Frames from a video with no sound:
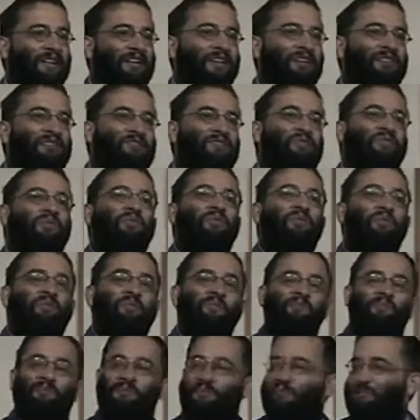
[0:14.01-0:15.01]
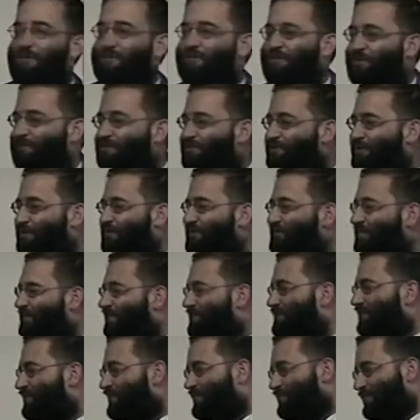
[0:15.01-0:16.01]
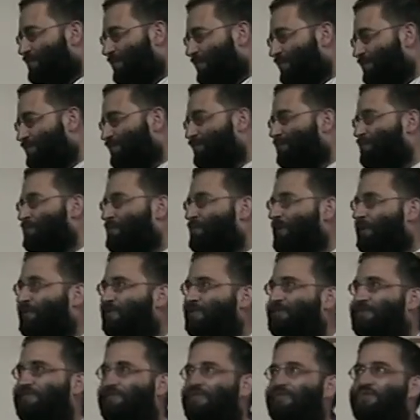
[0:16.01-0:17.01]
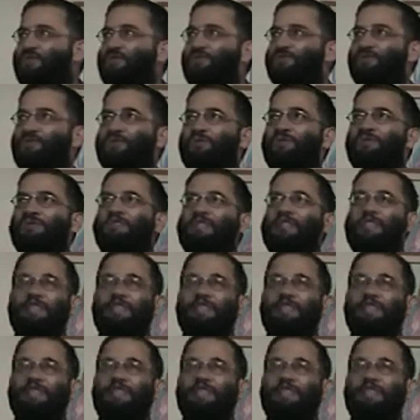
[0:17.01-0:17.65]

So, my dear friends, yesterday we were talking about this issue.